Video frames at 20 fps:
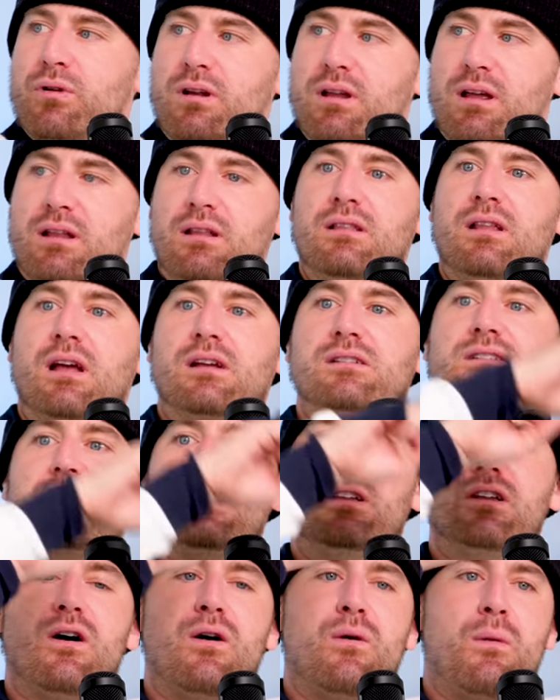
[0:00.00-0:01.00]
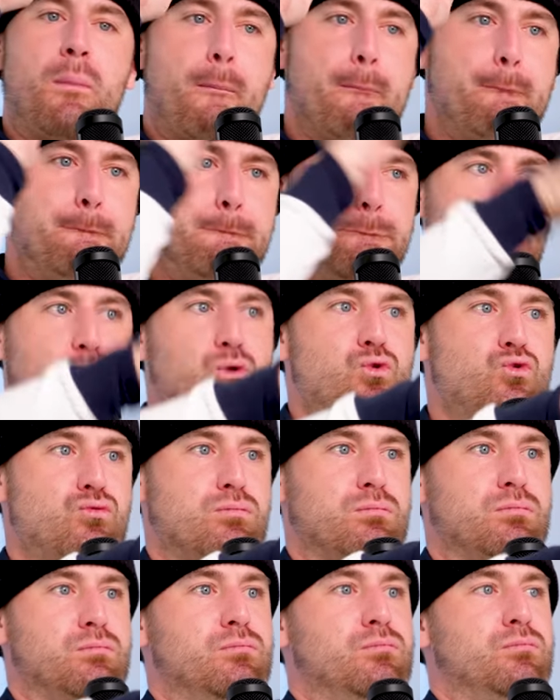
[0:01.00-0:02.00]
put it in. Next thing you know,
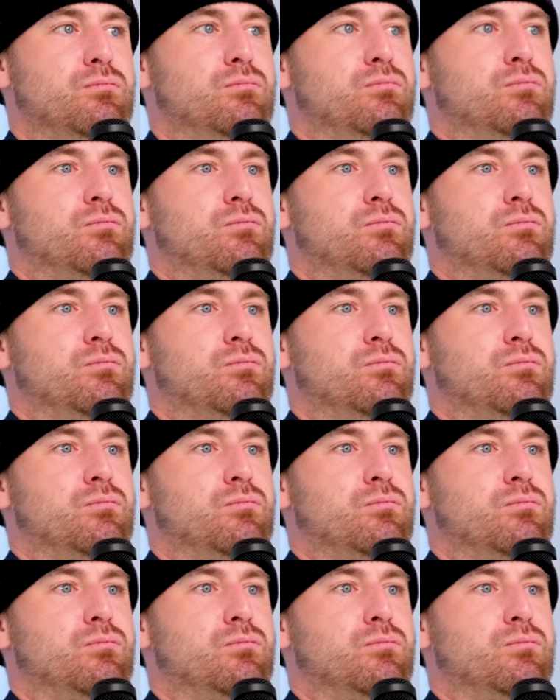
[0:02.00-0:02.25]
boom,